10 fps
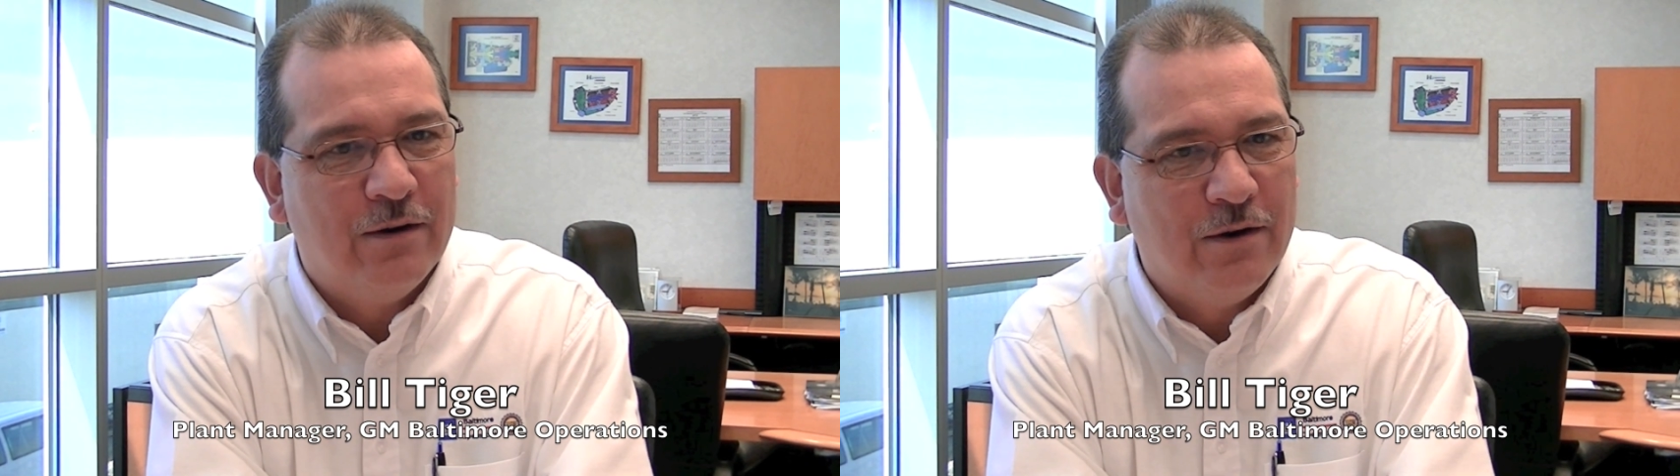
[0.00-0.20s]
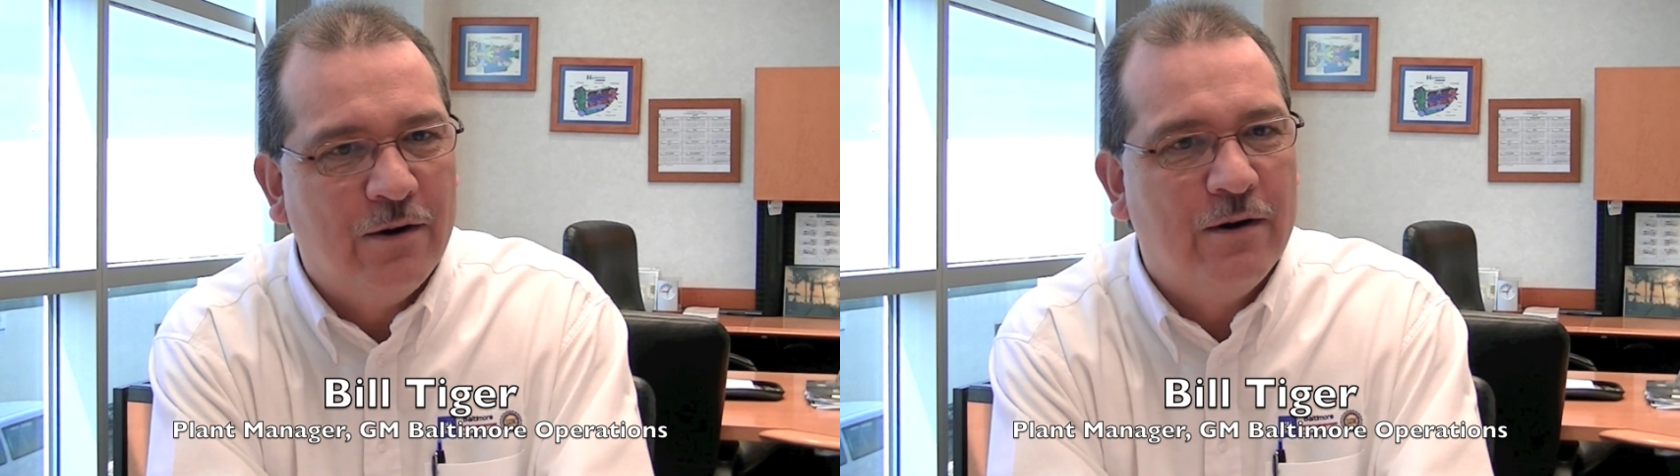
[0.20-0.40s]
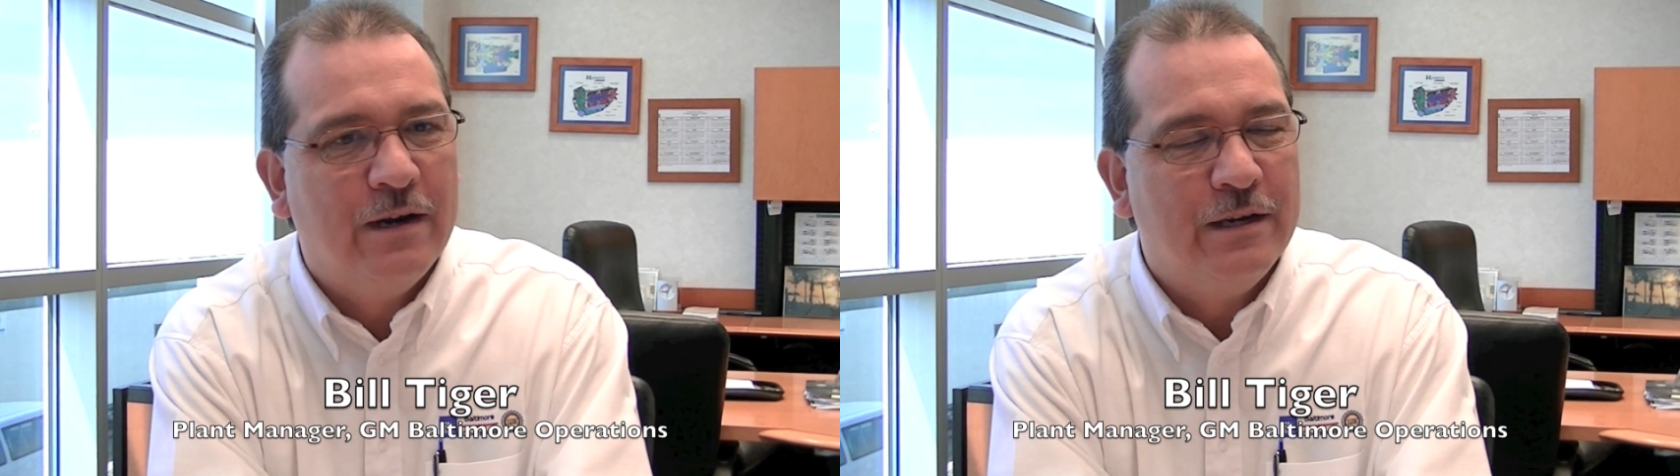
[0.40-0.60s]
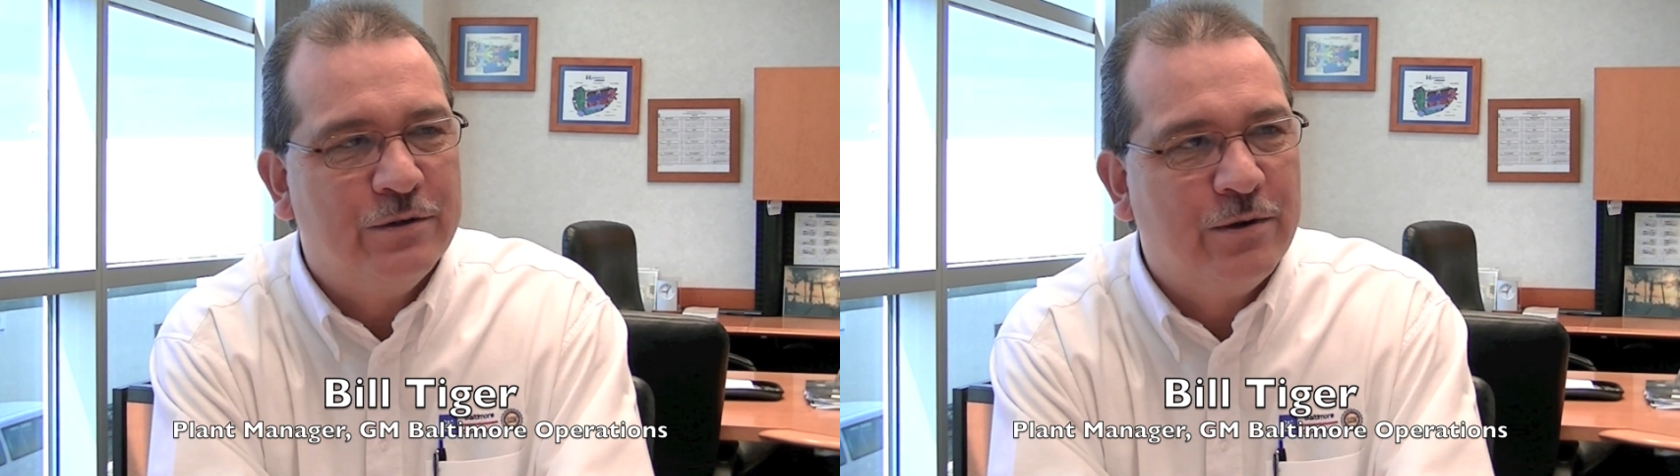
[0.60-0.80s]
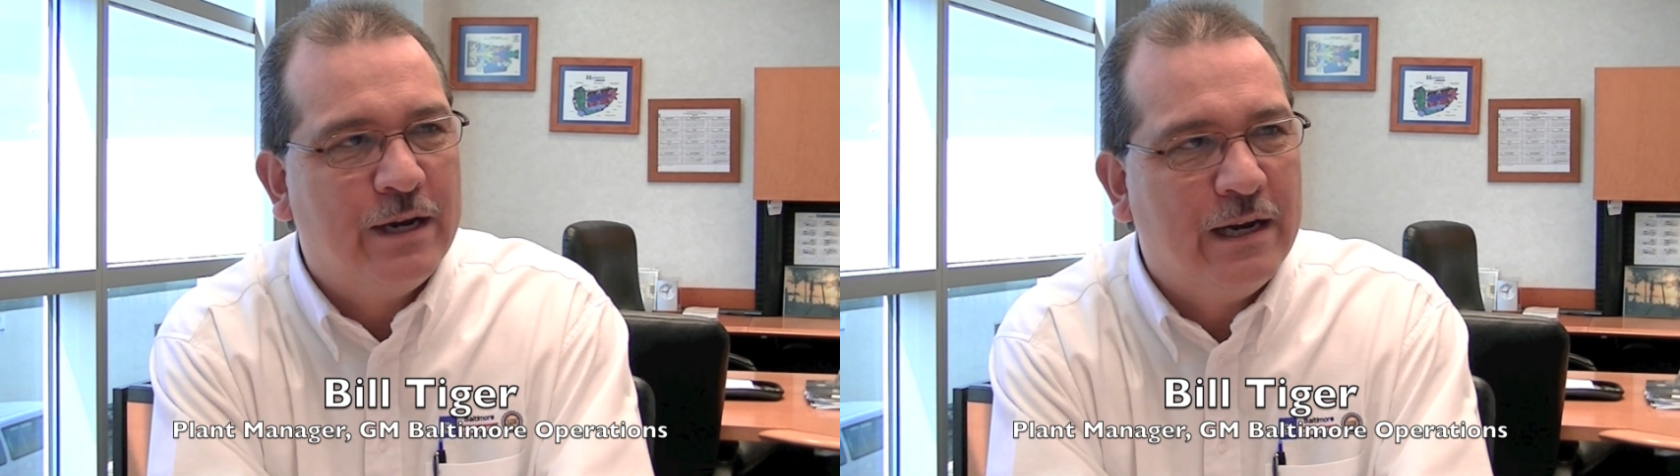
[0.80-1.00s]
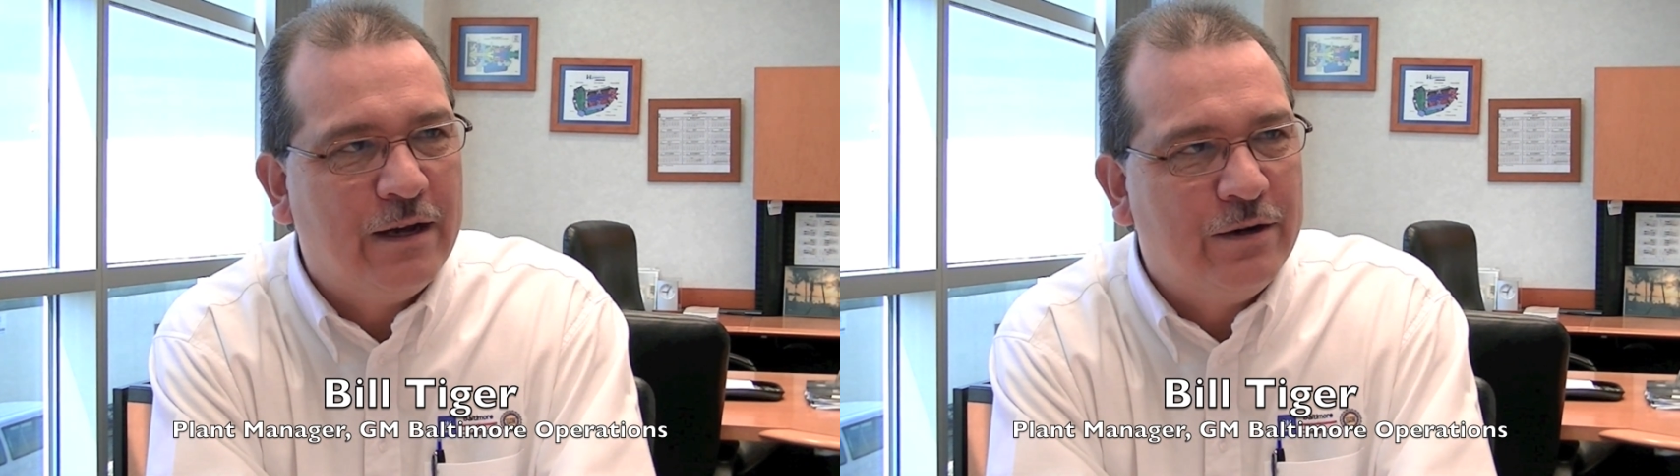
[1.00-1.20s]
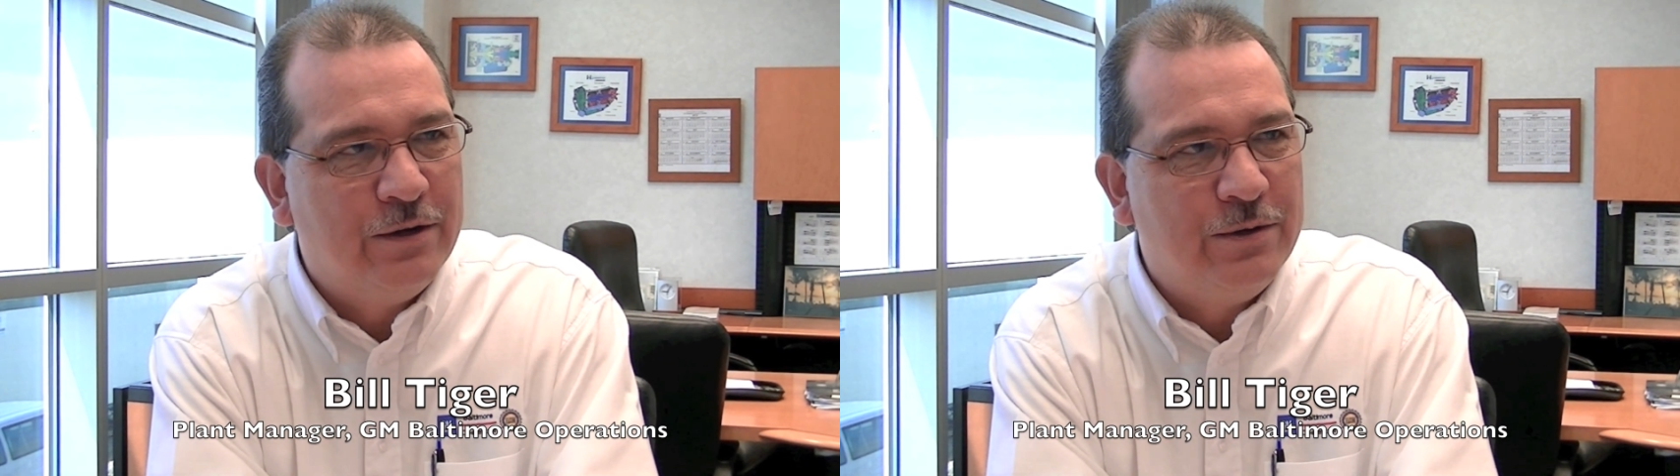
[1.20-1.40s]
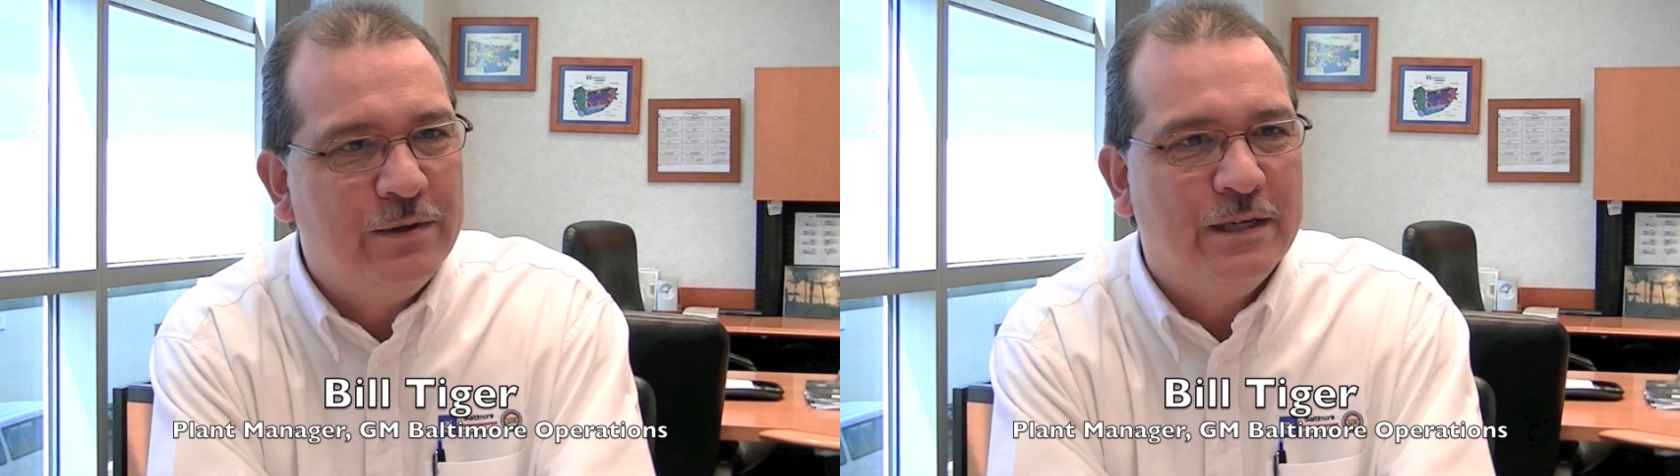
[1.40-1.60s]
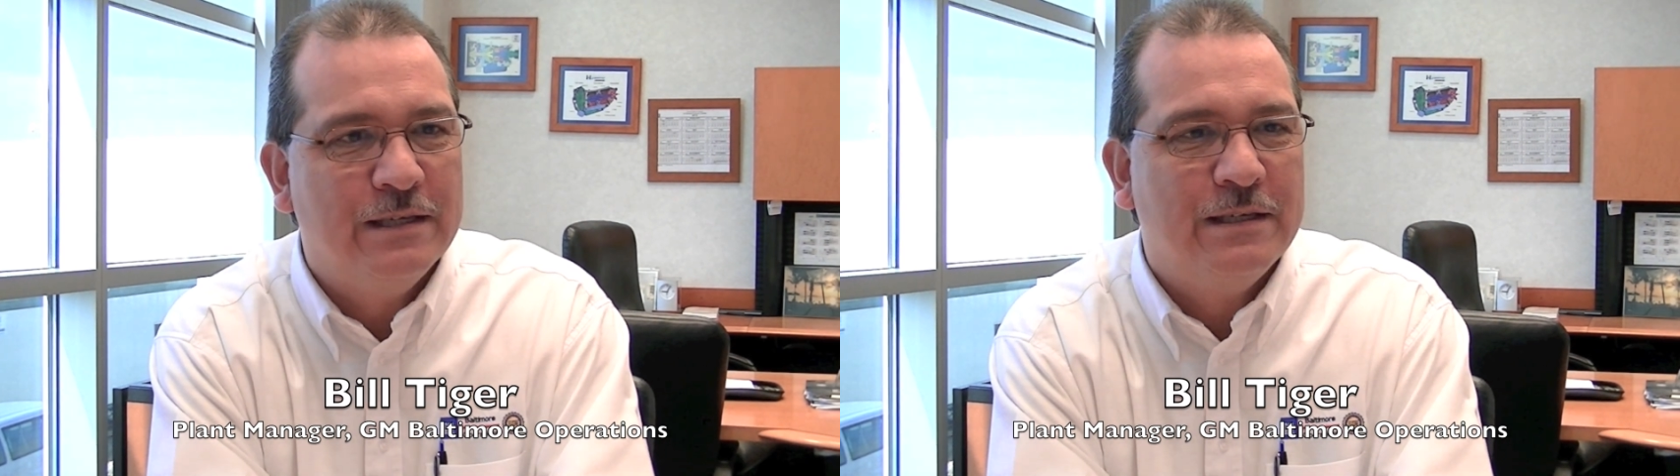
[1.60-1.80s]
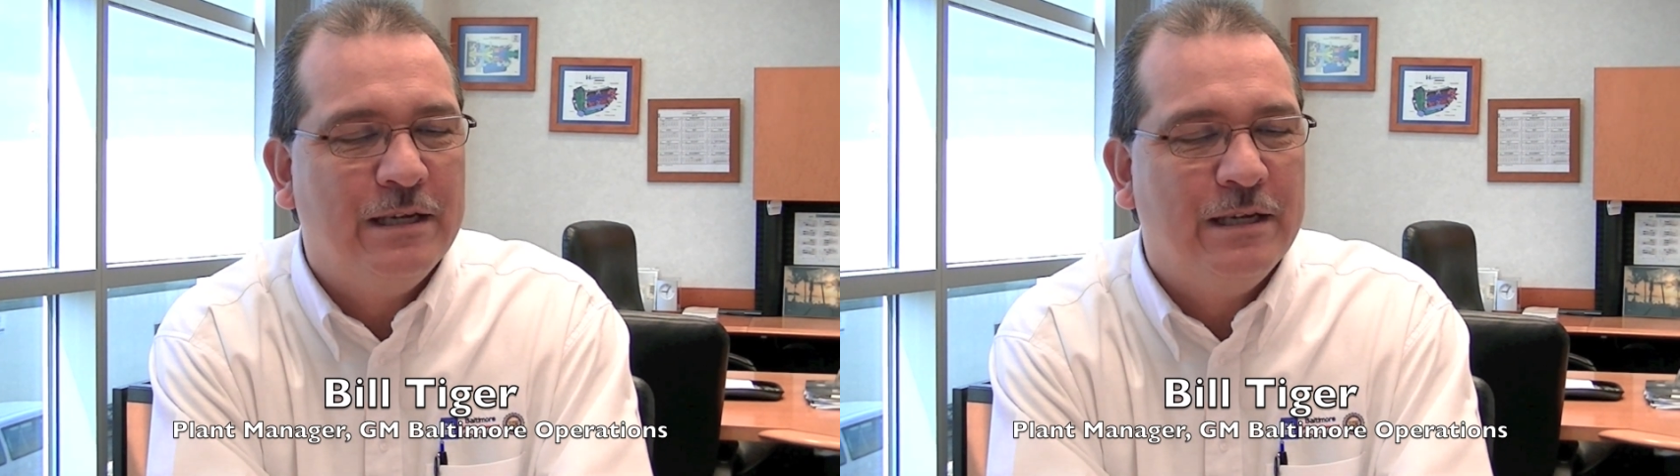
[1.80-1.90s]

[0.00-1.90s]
learn, and train how to do this